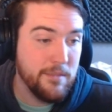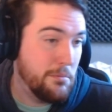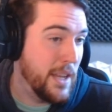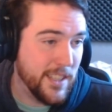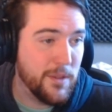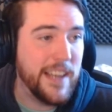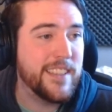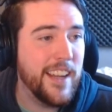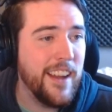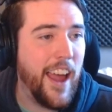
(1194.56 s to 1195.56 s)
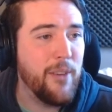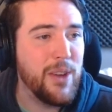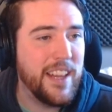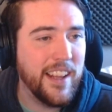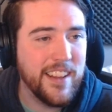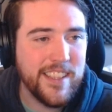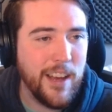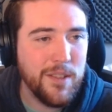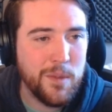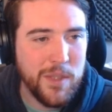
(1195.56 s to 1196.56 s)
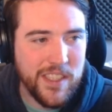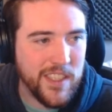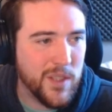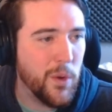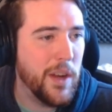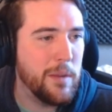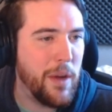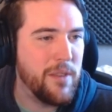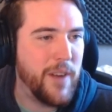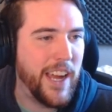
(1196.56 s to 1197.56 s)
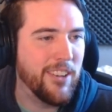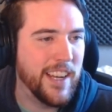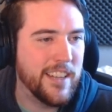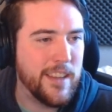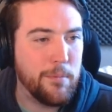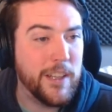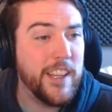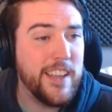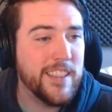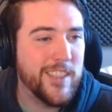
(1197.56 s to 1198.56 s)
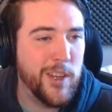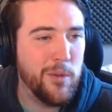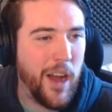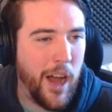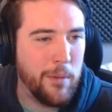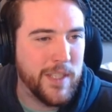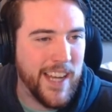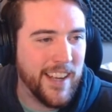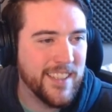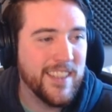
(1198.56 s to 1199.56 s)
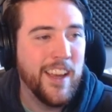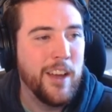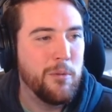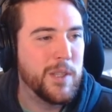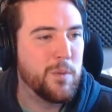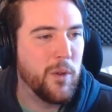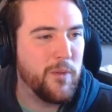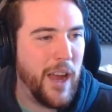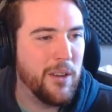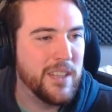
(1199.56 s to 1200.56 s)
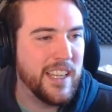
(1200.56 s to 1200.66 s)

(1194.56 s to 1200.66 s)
Interesting, everything in this house was destroyed by fire except these two objects, which were found